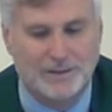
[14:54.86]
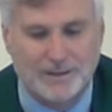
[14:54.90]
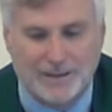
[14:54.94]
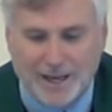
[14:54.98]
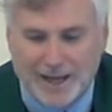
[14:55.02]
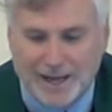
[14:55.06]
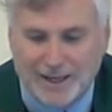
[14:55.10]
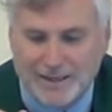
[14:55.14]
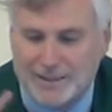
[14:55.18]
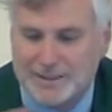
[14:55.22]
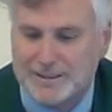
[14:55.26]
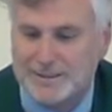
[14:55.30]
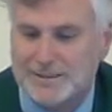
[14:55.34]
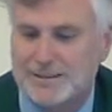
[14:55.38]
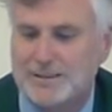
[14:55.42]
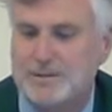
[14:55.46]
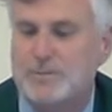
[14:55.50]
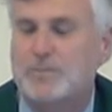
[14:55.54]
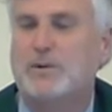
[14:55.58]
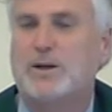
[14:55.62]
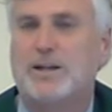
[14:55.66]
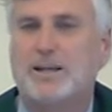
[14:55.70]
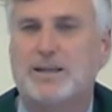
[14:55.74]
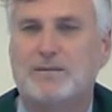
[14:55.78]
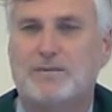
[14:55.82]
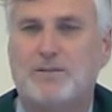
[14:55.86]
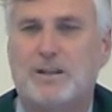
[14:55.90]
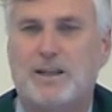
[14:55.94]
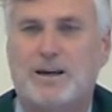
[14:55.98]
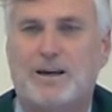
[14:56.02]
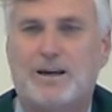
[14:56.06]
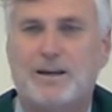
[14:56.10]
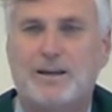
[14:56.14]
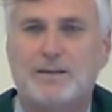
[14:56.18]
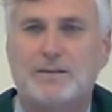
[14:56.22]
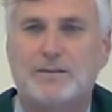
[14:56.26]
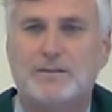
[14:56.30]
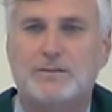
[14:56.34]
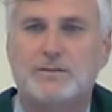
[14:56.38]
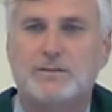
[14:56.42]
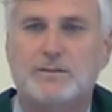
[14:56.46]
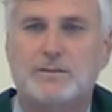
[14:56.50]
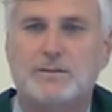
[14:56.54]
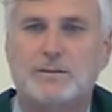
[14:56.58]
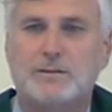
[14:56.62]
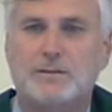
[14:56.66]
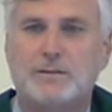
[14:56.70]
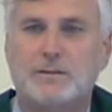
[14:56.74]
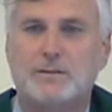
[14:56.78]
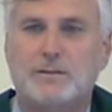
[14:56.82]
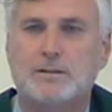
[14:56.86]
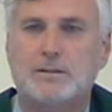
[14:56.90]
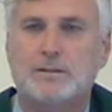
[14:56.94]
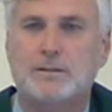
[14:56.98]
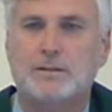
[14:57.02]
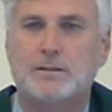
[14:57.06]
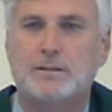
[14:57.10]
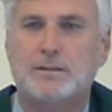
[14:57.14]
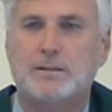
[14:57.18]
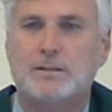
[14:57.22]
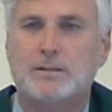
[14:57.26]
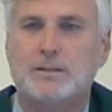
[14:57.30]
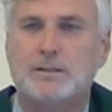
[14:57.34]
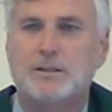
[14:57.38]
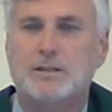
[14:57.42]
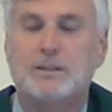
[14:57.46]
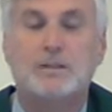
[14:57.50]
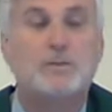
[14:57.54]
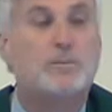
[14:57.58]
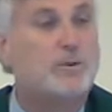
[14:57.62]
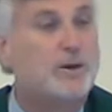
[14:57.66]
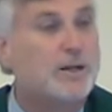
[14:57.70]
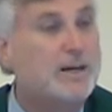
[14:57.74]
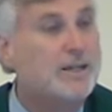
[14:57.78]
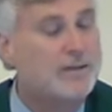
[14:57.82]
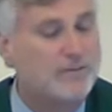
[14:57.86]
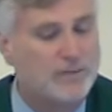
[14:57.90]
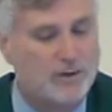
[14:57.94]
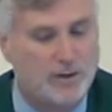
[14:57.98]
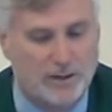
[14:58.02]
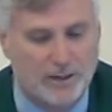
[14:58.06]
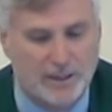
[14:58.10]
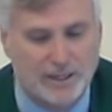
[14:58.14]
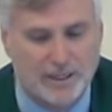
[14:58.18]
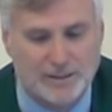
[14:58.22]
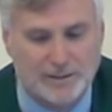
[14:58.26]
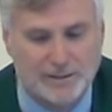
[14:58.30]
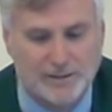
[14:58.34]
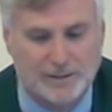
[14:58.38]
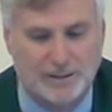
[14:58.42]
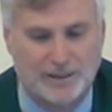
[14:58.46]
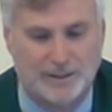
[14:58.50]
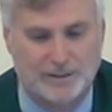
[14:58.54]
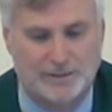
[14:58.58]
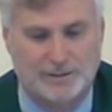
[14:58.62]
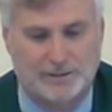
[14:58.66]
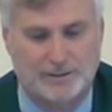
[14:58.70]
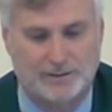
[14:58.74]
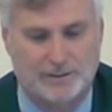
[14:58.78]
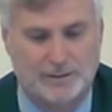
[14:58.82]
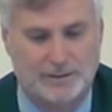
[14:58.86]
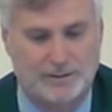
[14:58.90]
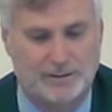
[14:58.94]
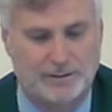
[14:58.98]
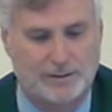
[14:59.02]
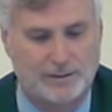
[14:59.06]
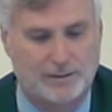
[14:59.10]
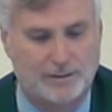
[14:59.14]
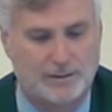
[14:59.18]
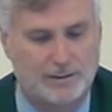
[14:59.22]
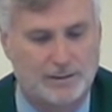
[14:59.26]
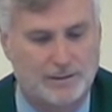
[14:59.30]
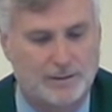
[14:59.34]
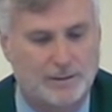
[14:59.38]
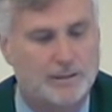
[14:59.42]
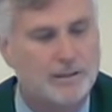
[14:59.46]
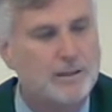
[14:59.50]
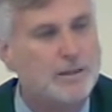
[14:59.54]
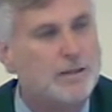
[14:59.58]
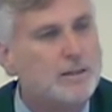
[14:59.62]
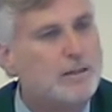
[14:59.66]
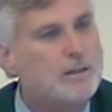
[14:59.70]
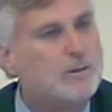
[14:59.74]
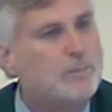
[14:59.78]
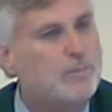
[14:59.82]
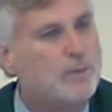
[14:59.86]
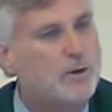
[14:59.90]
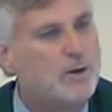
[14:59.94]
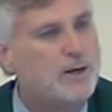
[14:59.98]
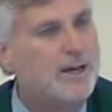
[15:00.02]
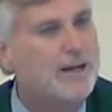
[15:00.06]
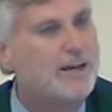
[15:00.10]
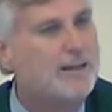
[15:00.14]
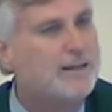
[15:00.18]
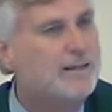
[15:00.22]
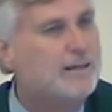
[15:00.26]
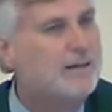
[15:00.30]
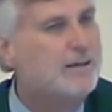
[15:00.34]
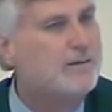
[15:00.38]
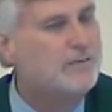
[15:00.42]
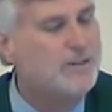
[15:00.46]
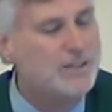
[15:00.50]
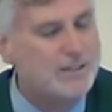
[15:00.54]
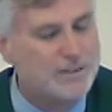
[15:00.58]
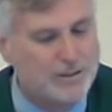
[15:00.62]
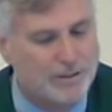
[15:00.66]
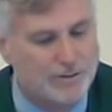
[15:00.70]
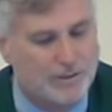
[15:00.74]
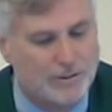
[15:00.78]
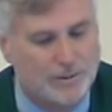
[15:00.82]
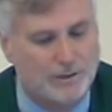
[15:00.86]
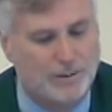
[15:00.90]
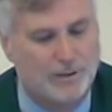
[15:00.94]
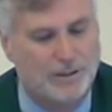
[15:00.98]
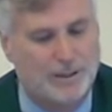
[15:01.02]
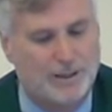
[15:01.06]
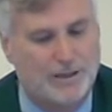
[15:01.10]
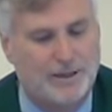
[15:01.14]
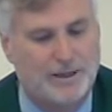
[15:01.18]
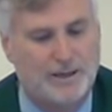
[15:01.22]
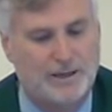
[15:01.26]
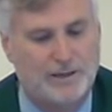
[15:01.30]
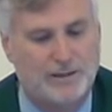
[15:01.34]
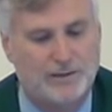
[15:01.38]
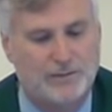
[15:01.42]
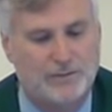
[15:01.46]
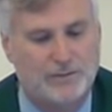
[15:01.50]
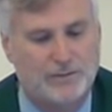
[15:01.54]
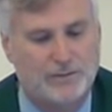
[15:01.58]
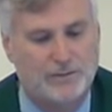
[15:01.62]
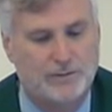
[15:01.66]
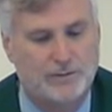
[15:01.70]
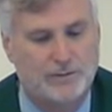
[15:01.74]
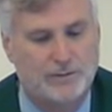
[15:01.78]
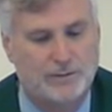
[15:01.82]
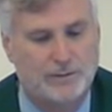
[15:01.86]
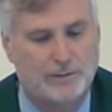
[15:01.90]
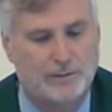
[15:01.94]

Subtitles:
That is the bread of life, the bread of our ancestors, the bread of eternal life.